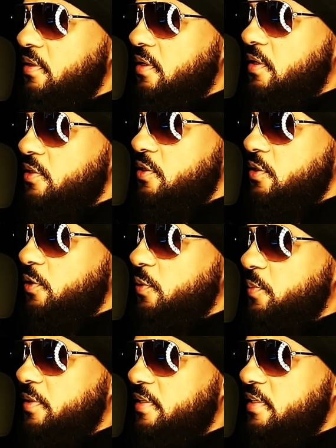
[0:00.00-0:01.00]
also,
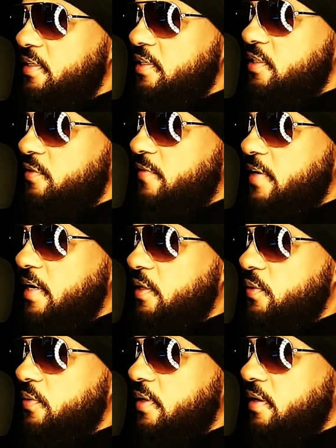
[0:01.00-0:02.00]
please
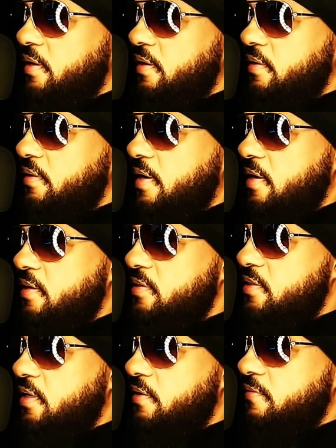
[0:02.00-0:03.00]
follow and like
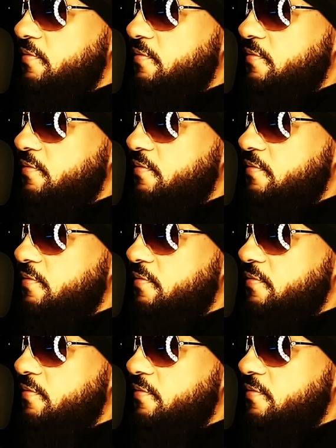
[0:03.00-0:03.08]
us on